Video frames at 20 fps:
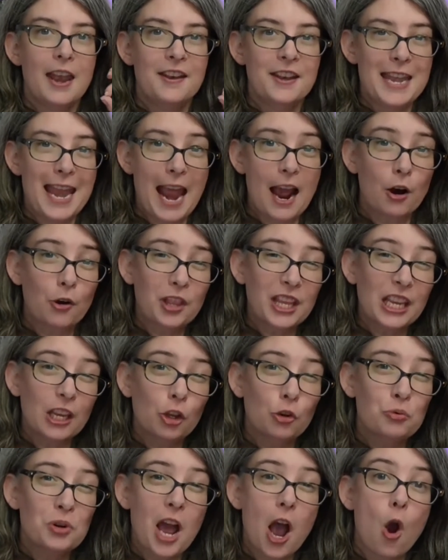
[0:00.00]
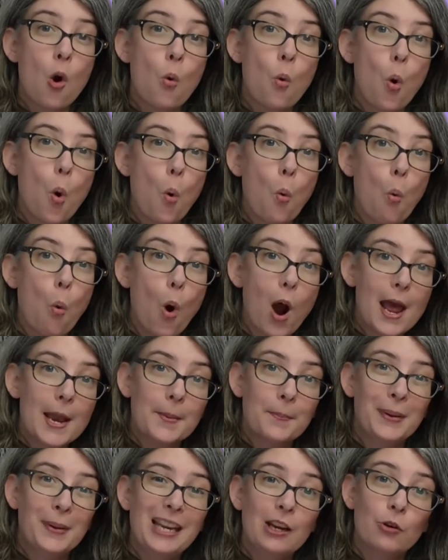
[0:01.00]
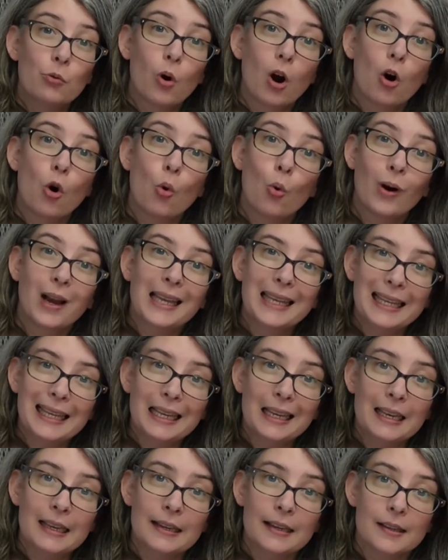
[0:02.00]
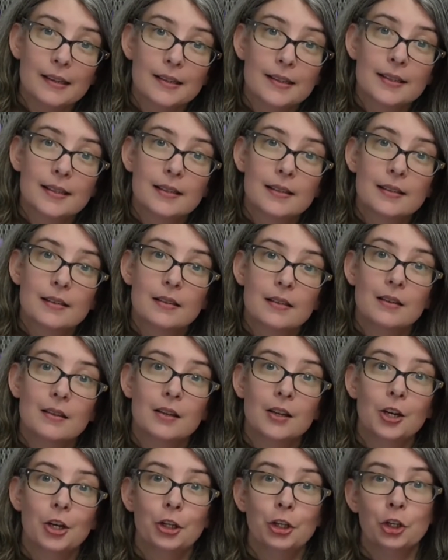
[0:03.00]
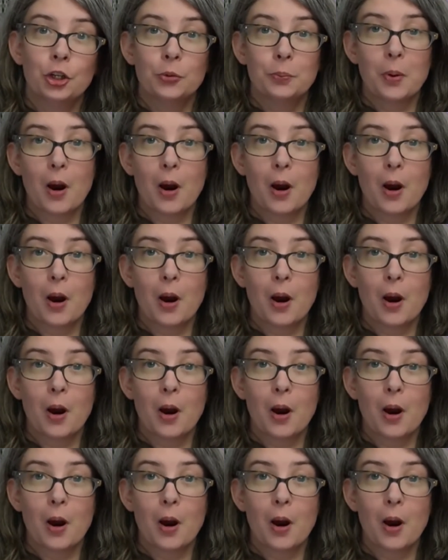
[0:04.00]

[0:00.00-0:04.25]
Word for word: Now that you know what B-roll is, you're